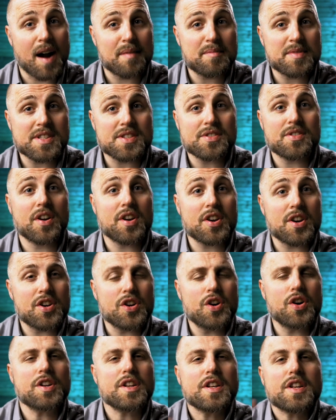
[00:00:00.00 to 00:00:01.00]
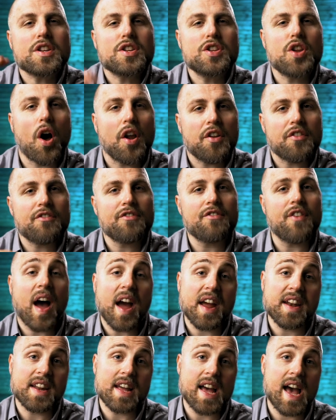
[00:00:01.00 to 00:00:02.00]
Armstrong could not
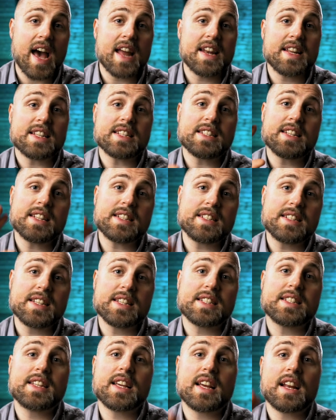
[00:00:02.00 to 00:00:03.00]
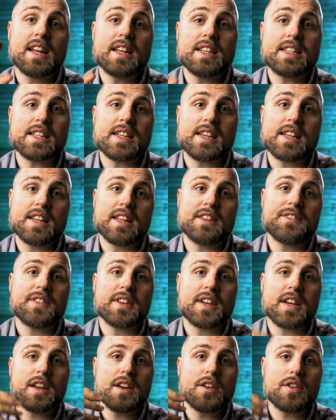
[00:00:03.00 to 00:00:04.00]
find any statistically
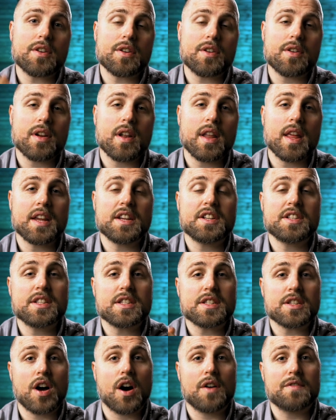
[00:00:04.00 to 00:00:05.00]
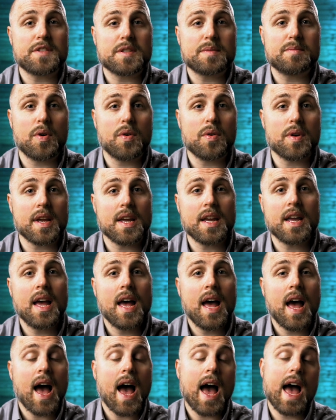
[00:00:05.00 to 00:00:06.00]
significant correlations of smoking
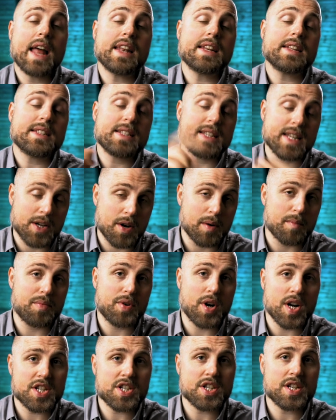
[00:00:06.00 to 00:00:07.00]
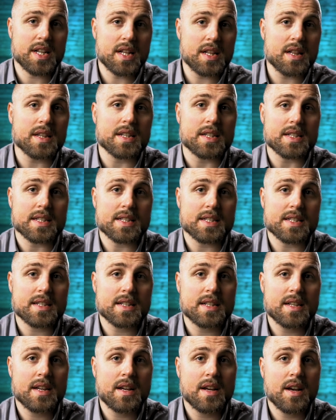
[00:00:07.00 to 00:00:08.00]
and decompression illness.
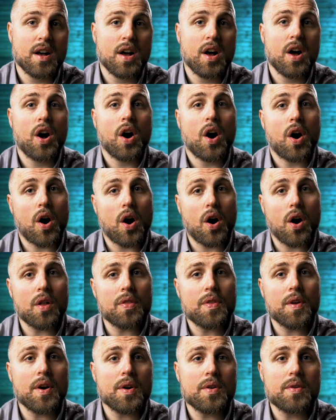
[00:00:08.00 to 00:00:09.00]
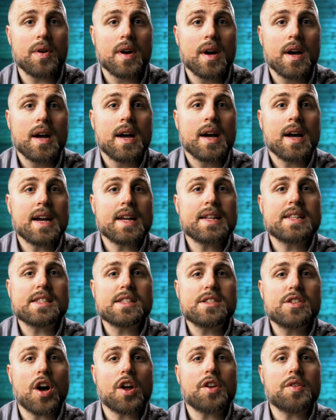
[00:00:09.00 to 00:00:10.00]
Although
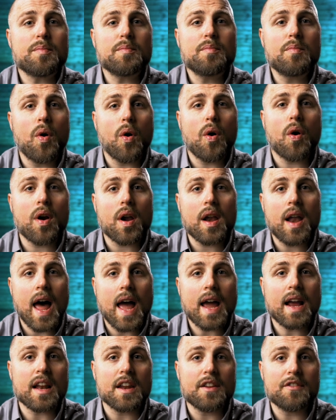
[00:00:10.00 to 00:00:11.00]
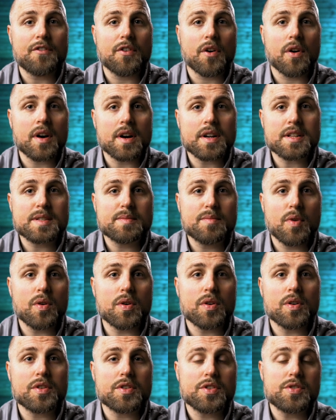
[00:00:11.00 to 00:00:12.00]
it's not more likely for a
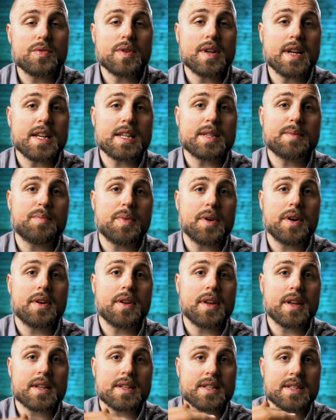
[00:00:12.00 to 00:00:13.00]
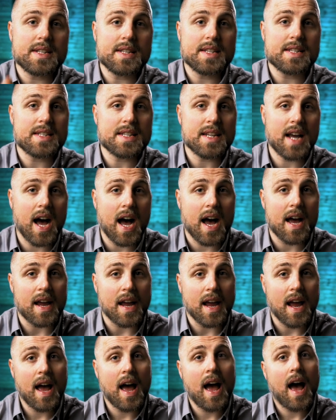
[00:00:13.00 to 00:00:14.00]
smoker to experience D C
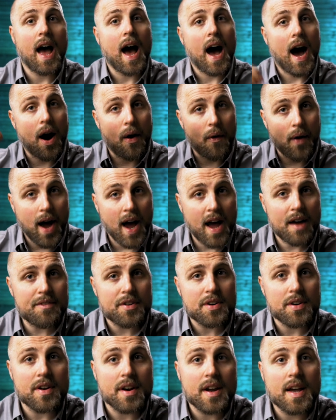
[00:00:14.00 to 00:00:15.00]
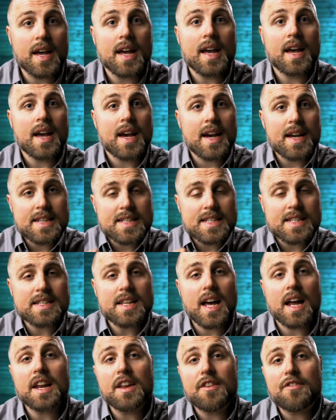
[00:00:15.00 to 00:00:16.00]
I. However, a
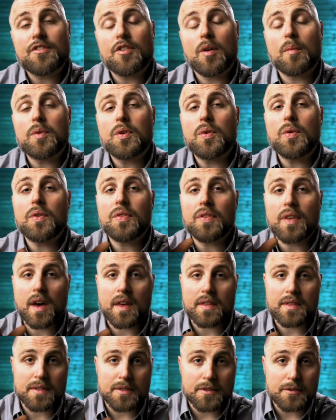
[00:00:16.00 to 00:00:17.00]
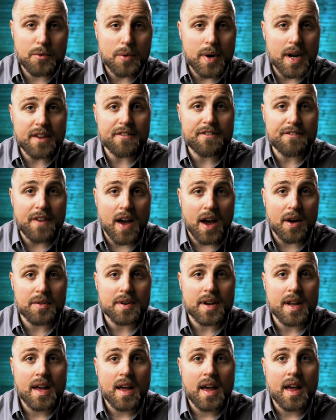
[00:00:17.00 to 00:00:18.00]
study from two thousand three
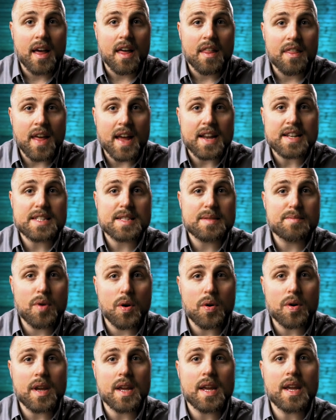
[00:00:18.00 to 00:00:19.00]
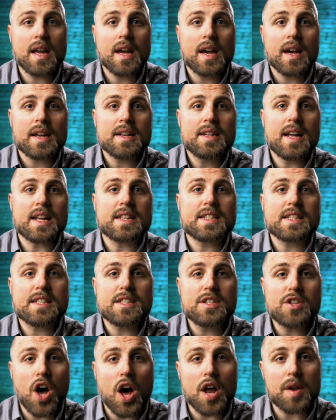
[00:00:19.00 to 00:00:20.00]
found that smoking does
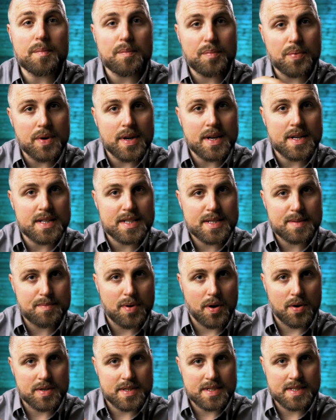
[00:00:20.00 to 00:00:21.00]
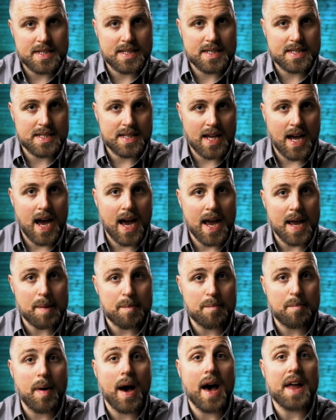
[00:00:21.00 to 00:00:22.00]
not predispose D C
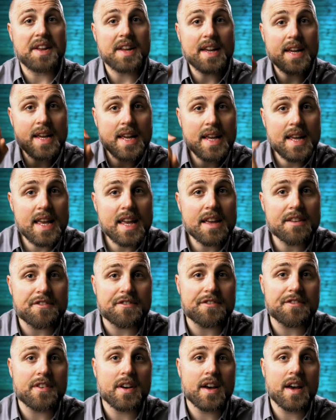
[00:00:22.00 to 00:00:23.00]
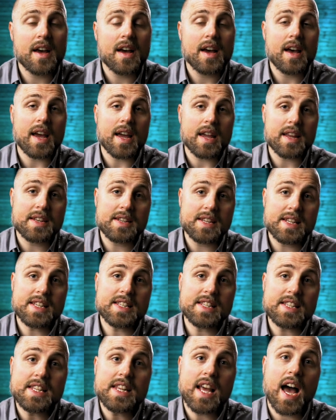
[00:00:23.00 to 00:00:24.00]
I, but if a D
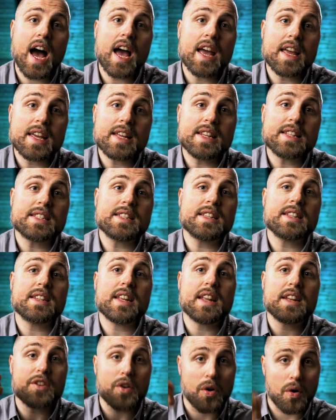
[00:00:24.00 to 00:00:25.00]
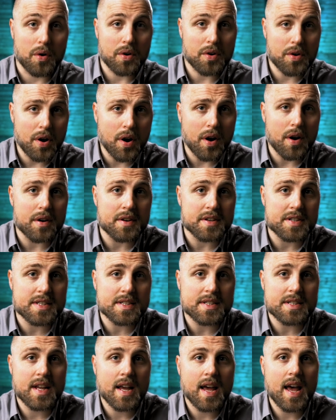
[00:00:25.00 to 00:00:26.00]
C I incident
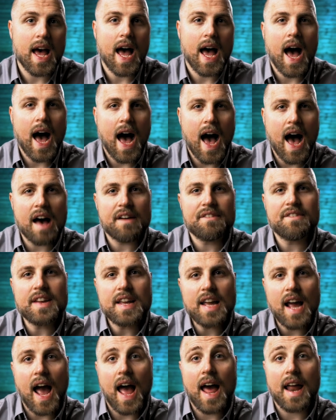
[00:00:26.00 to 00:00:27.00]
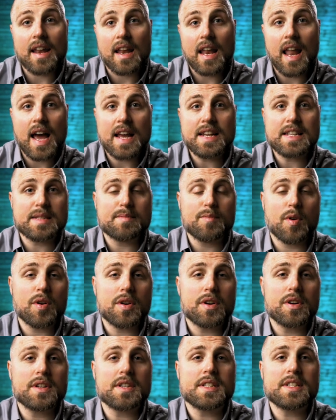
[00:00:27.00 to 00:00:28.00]
occurs, heavy and light
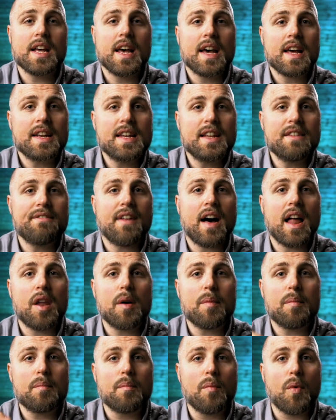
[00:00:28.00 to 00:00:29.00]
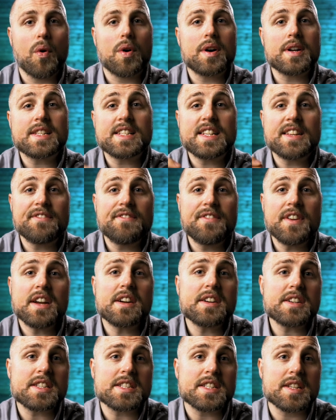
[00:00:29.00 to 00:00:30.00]
smokers develop more
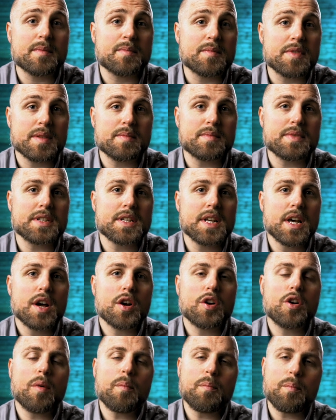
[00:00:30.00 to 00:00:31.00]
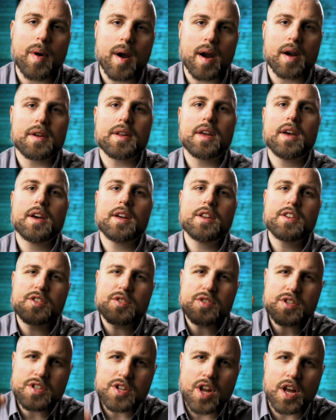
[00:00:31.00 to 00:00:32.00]
severe symptoms compared
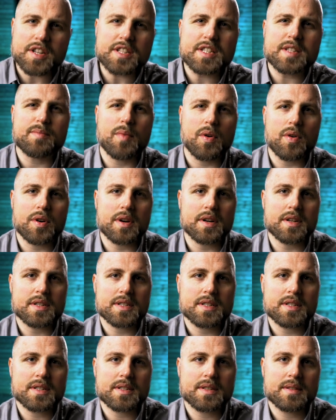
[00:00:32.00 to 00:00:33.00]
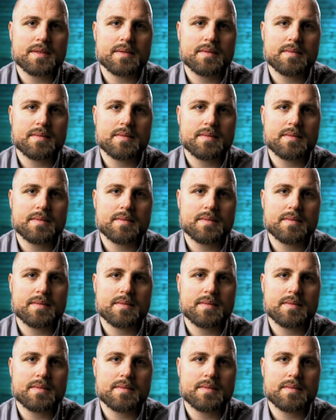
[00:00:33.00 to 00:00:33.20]
to non-smokers.